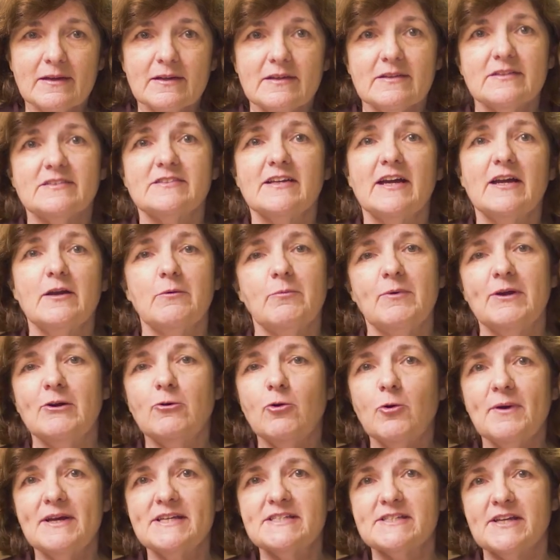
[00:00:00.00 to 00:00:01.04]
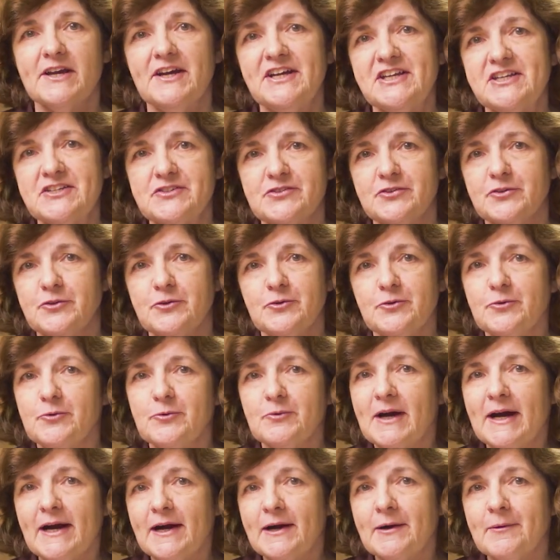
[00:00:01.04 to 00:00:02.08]
So we're always going to
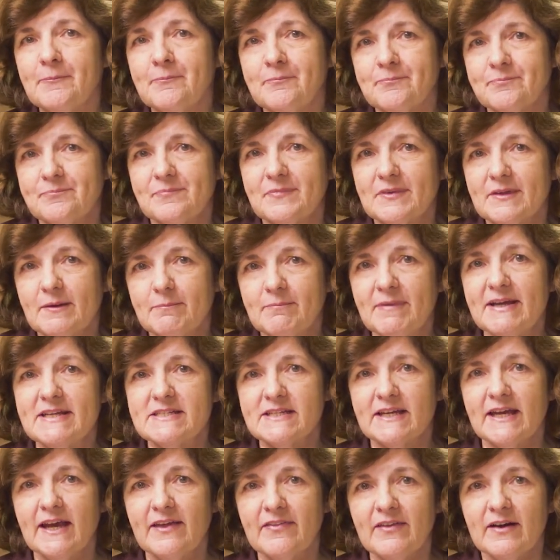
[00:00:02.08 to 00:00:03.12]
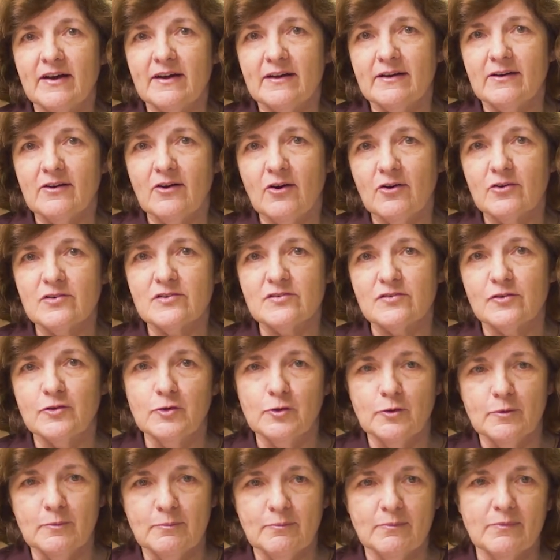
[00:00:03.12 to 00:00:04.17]
meet together on
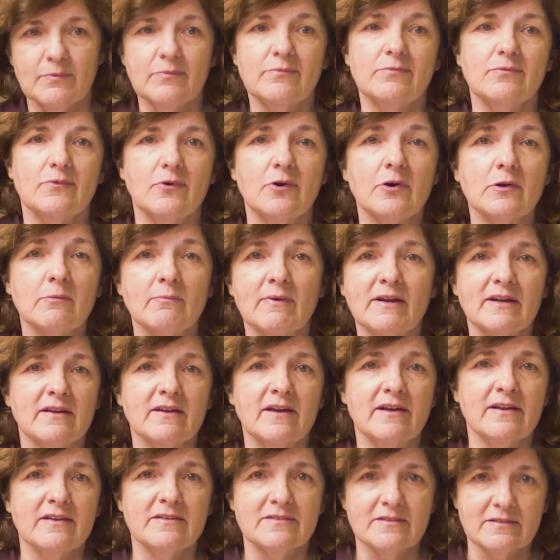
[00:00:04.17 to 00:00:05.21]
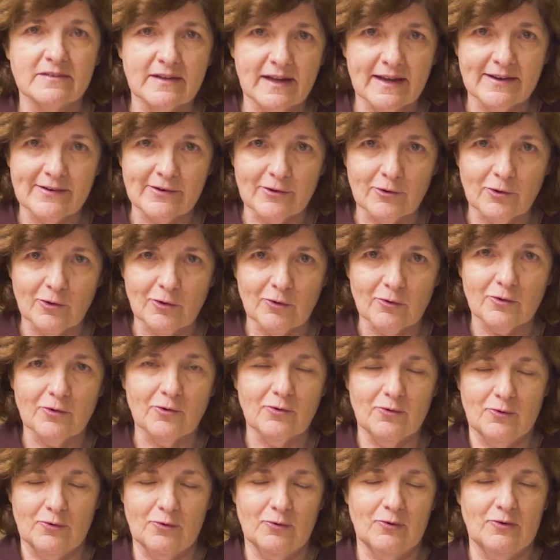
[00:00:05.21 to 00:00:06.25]
Zoom on Mondays at 8 o'clock,
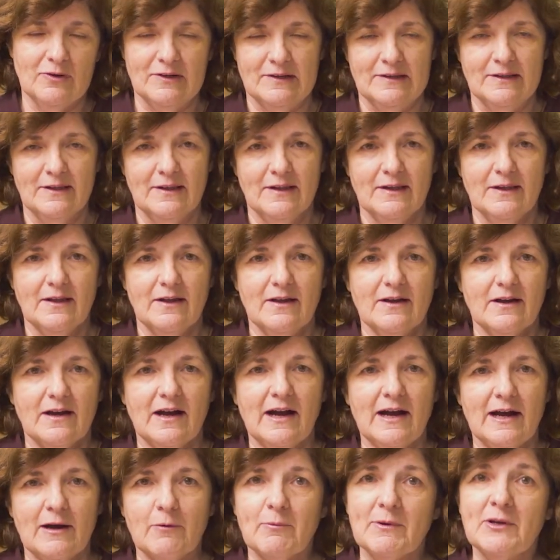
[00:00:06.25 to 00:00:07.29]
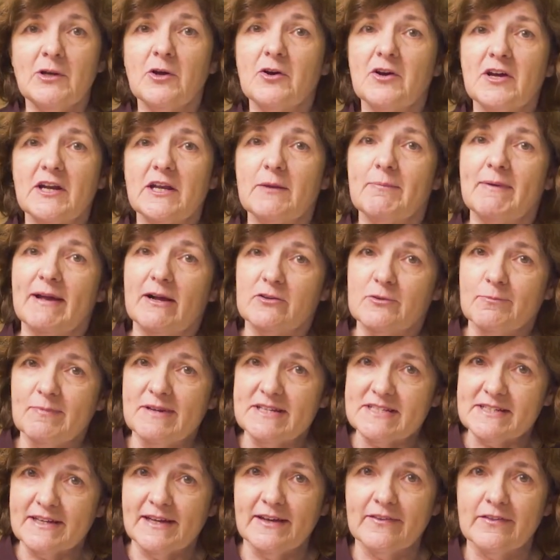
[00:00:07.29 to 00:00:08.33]
or we're not going to be able to
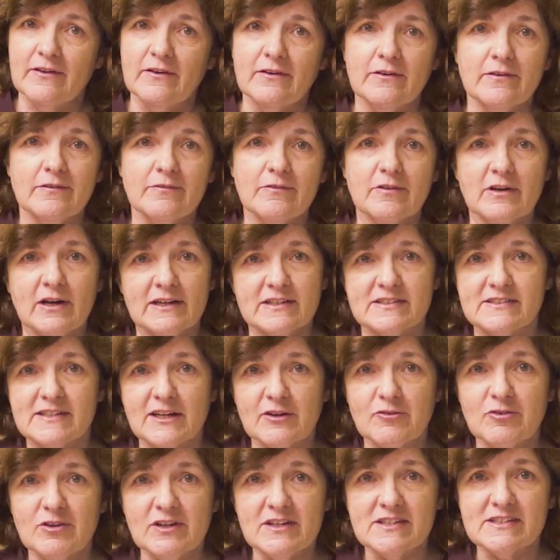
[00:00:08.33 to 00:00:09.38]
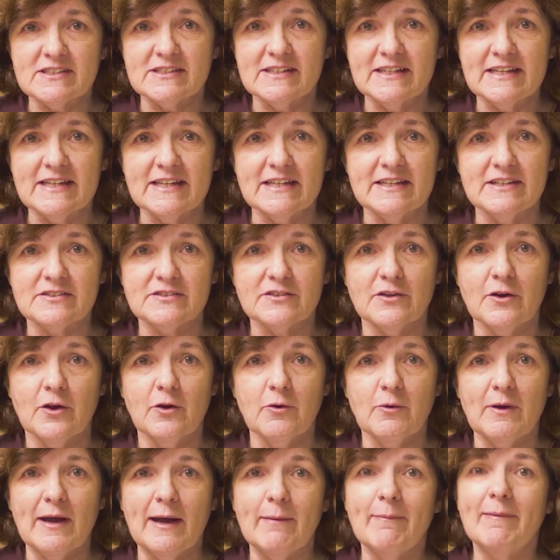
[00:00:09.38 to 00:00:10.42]
meet together synchronously, so
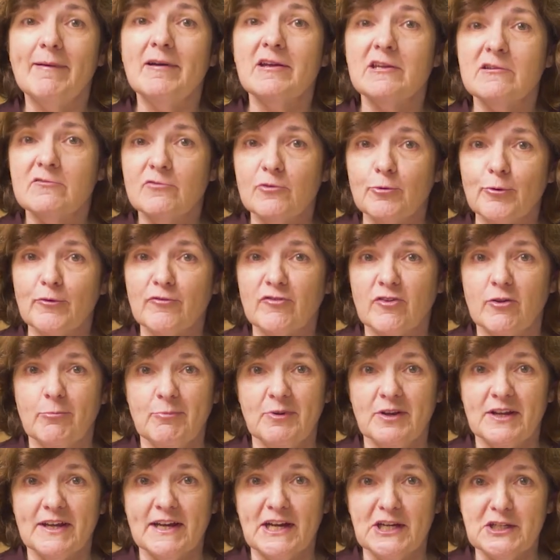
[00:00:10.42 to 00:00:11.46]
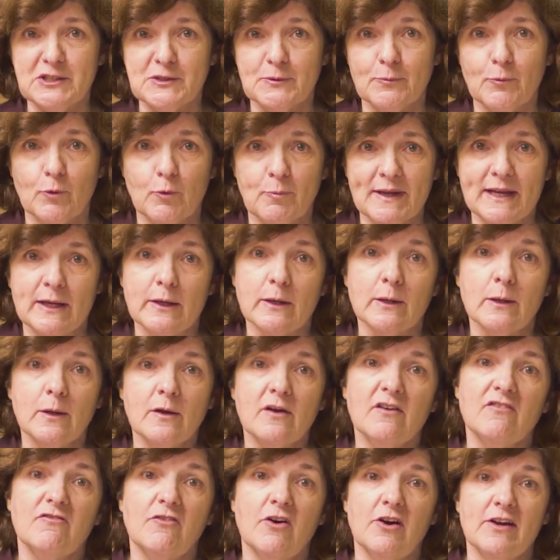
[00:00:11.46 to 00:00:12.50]
our main form of communication will be
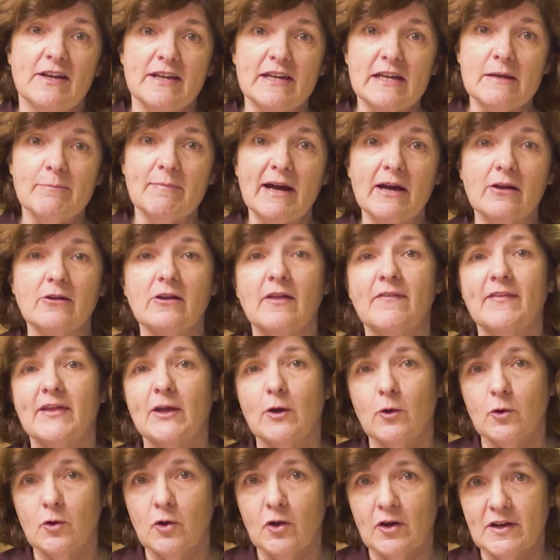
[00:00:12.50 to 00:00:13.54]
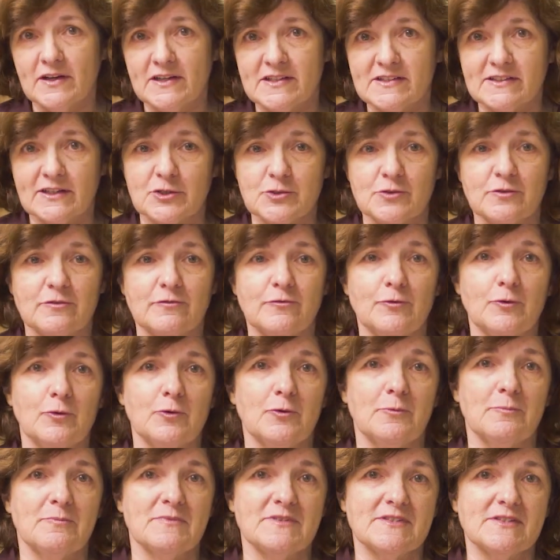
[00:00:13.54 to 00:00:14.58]
via email and the online discussion
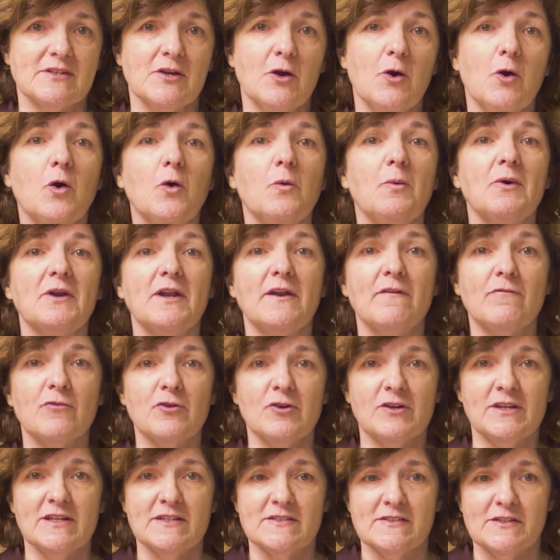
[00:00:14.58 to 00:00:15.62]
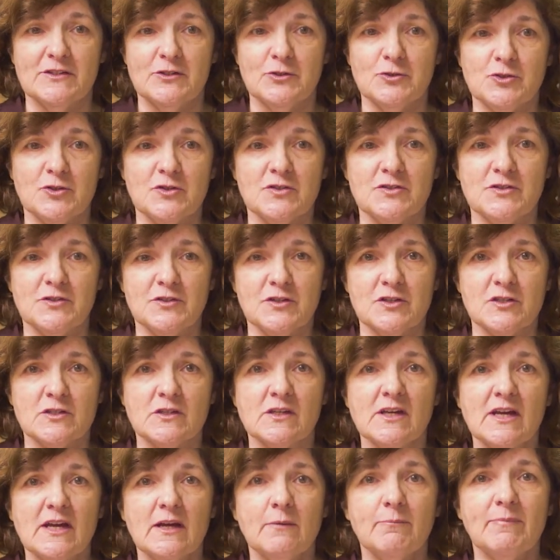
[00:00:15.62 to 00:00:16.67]
forums, or whatever it is that you choose to use.
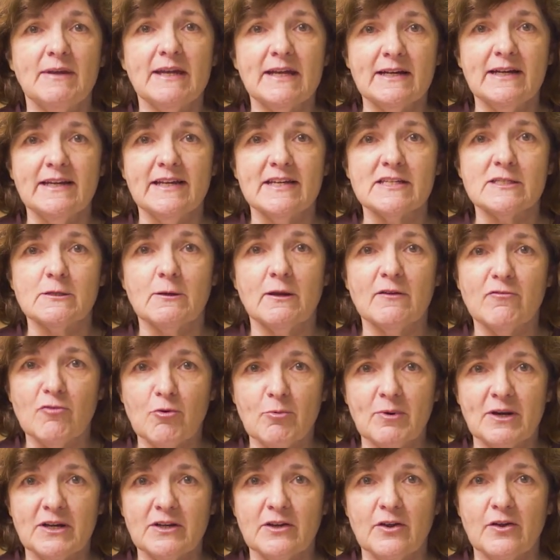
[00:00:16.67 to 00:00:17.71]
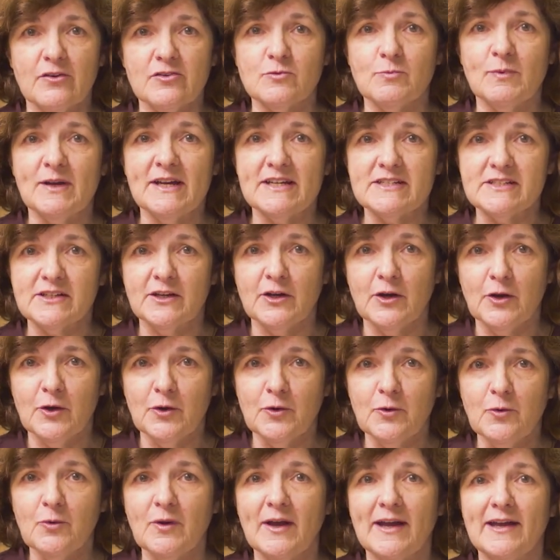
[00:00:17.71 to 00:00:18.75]
Be clear so everyone knows where to
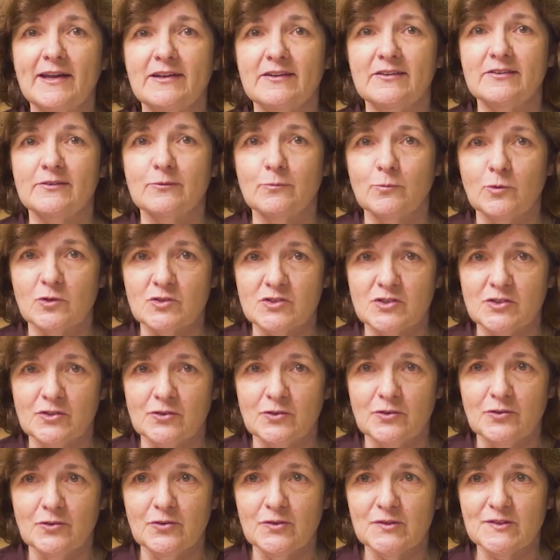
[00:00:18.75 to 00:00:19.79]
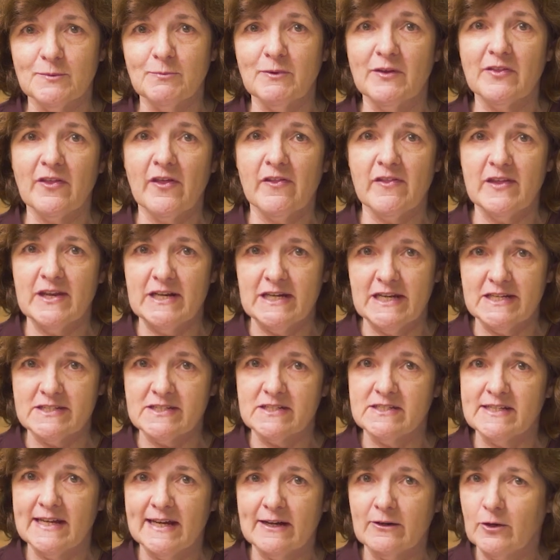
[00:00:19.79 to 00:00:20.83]
go and what to use and whether they need to
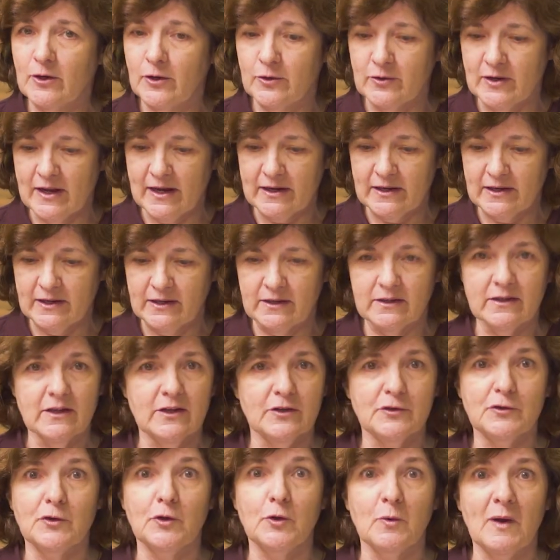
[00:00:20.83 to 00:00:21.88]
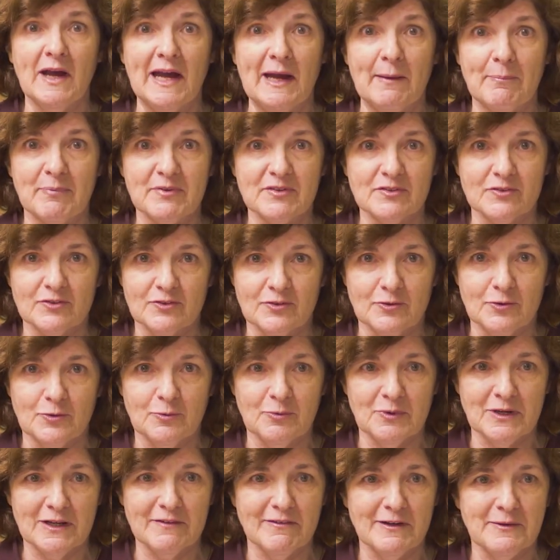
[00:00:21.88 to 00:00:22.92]
download any new apps or
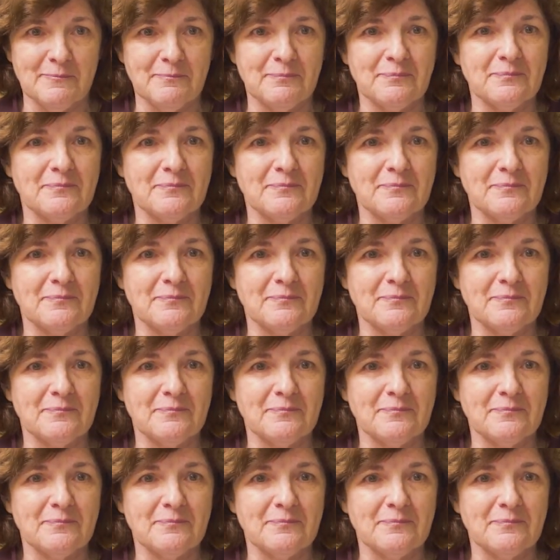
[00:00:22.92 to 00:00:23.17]
whatever.